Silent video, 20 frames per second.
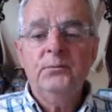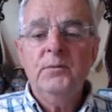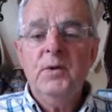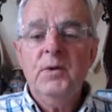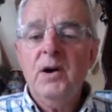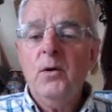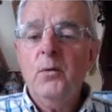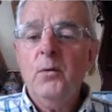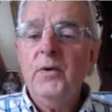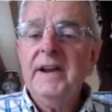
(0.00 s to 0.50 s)

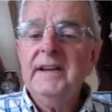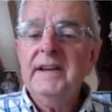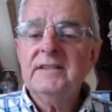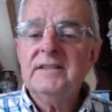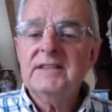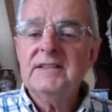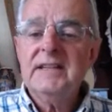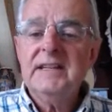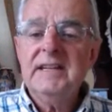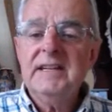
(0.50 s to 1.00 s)
I'll wait and
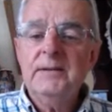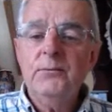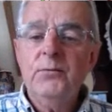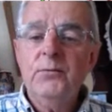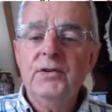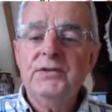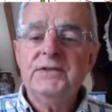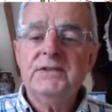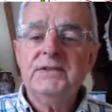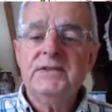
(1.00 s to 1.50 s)
see what
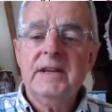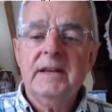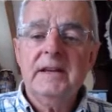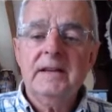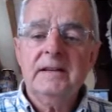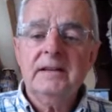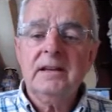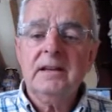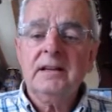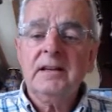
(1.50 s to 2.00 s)

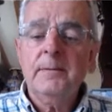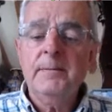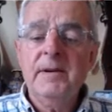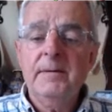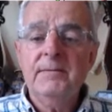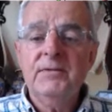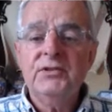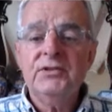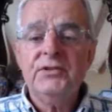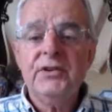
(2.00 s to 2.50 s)
the
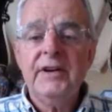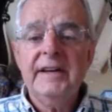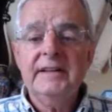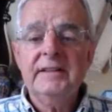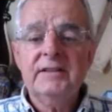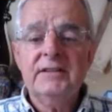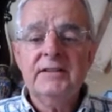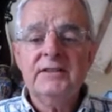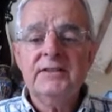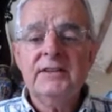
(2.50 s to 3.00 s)
commitment
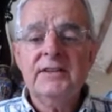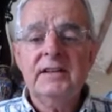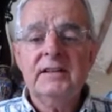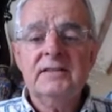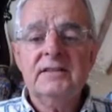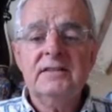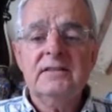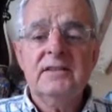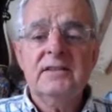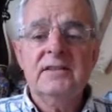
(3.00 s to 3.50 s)
traders
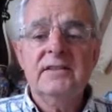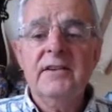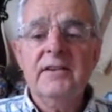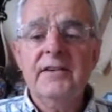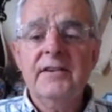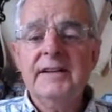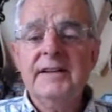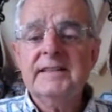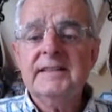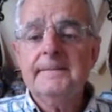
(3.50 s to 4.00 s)
thinks
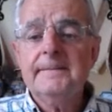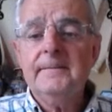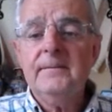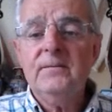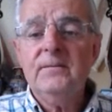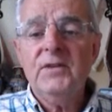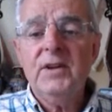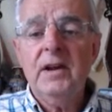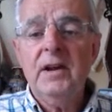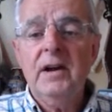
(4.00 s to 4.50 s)
tonight
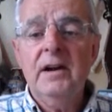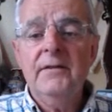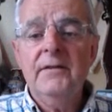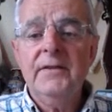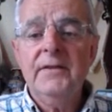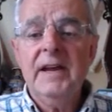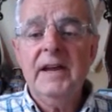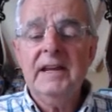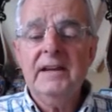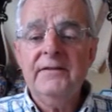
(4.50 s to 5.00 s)
of
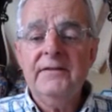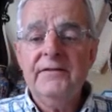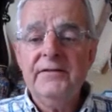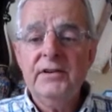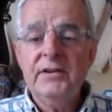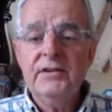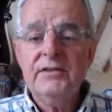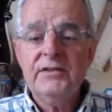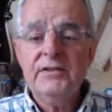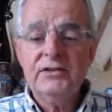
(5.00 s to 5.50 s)
a
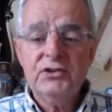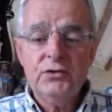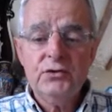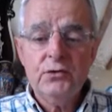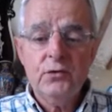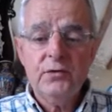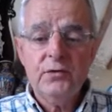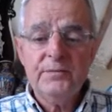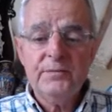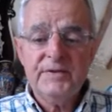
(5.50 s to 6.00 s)
further
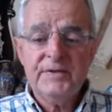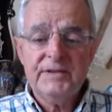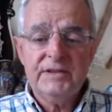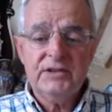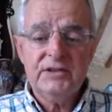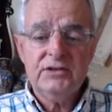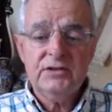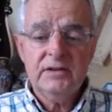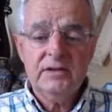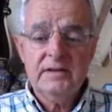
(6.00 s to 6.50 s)
short
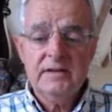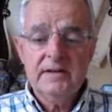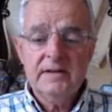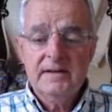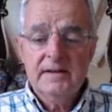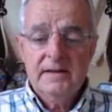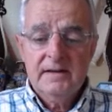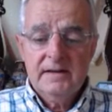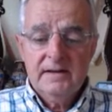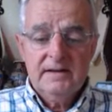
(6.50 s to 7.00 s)
position.
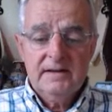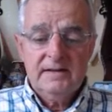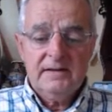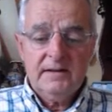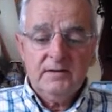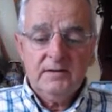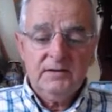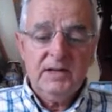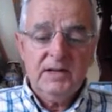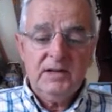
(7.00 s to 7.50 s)

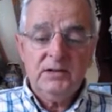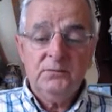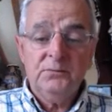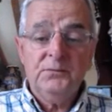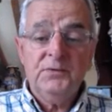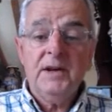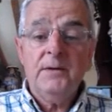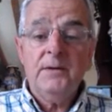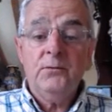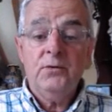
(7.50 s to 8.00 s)
So
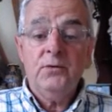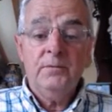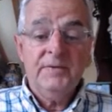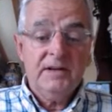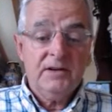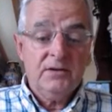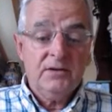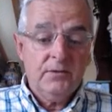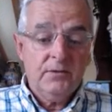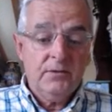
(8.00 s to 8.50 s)
that will be
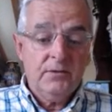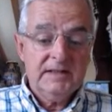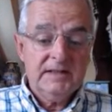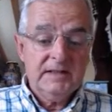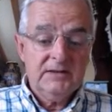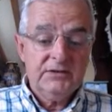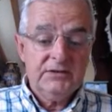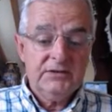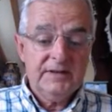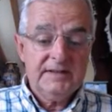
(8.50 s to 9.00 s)
quite
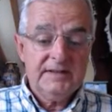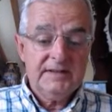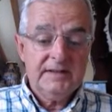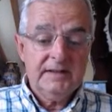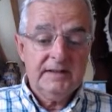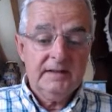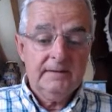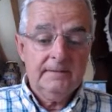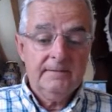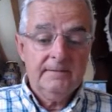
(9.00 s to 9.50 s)
interesting.